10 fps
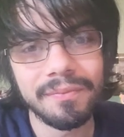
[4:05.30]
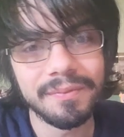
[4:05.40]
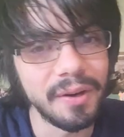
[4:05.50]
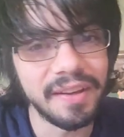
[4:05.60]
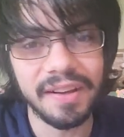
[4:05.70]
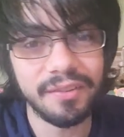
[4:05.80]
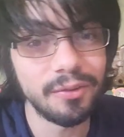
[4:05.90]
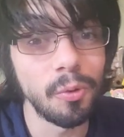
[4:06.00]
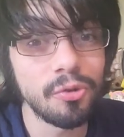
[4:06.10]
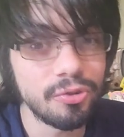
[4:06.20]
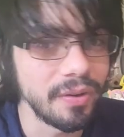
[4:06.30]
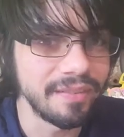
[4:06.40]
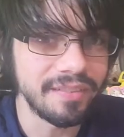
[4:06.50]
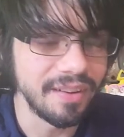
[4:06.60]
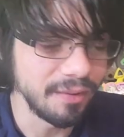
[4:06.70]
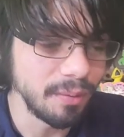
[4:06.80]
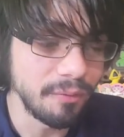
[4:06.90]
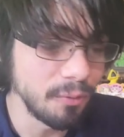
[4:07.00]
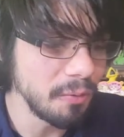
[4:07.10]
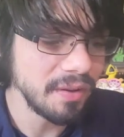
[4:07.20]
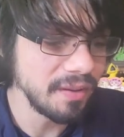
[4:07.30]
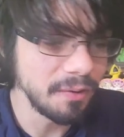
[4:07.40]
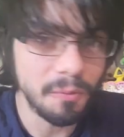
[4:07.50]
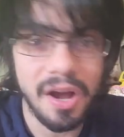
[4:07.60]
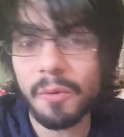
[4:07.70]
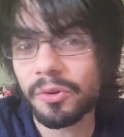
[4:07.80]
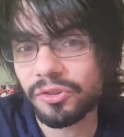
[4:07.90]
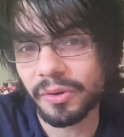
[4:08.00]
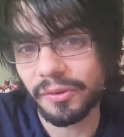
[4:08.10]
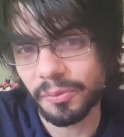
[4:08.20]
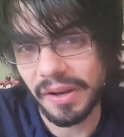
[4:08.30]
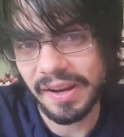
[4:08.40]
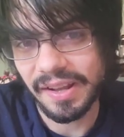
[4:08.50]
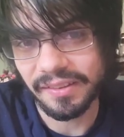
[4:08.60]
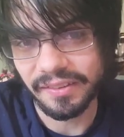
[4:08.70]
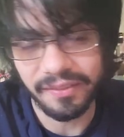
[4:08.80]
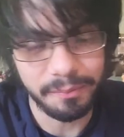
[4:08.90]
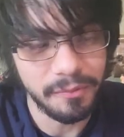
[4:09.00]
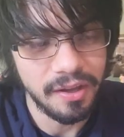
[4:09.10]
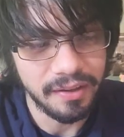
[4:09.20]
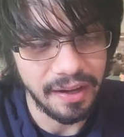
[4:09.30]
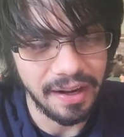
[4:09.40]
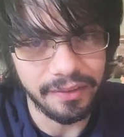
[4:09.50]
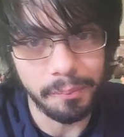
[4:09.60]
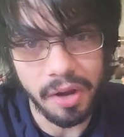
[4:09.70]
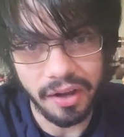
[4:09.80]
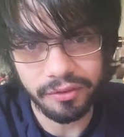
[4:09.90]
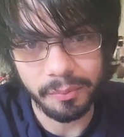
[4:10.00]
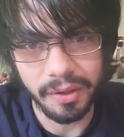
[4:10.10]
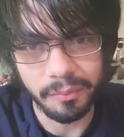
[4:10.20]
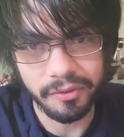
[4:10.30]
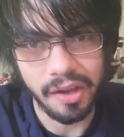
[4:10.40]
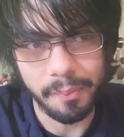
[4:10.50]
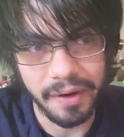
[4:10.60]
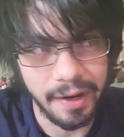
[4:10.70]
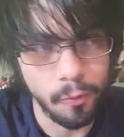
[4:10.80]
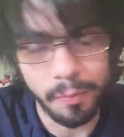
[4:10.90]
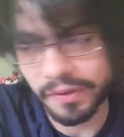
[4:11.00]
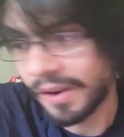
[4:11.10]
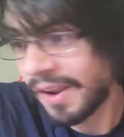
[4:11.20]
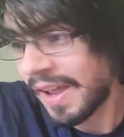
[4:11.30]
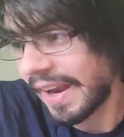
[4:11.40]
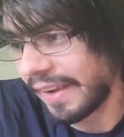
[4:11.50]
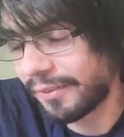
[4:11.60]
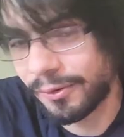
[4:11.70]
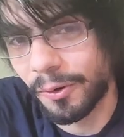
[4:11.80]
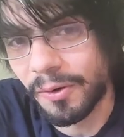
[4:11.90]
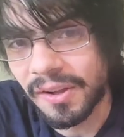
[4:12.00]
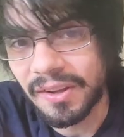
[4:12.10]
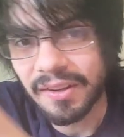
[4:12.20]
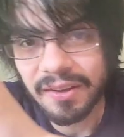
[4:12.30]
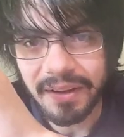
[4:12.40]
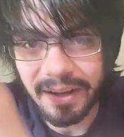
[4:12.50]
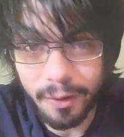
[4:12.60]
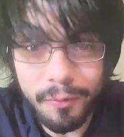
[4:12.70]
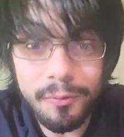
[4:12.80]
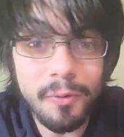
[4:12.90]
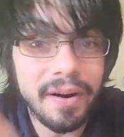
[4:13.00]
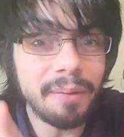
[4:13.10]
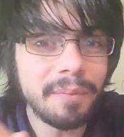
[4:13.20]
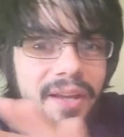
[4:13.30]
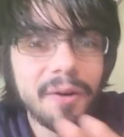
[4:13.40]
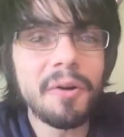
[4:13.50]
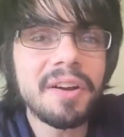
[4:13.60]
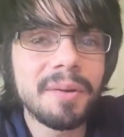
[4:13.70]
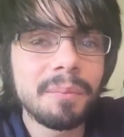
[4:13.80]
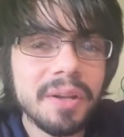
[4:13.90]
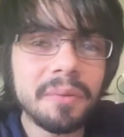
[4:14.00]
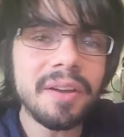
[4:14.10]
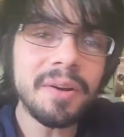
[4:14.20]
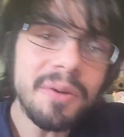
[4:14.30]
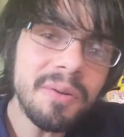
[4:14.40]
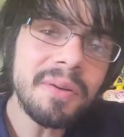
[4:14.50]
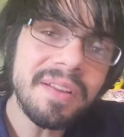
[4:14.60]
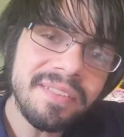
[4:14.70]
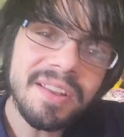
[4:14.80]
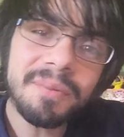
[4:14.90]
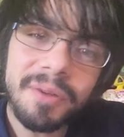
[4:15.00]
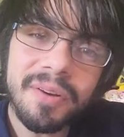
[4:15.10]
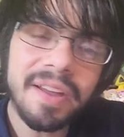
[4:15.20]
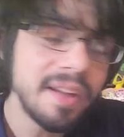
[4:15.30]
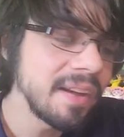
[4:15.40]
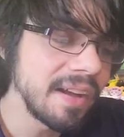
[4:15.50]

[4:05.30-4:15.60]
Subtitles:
Really getting so stressed, guys. You have no idea how I was stressed when I got these. I got the box from GameStop and I opened it and I saw Halo 4 and NBA all complete. I was like, oh, it's gonna be okay.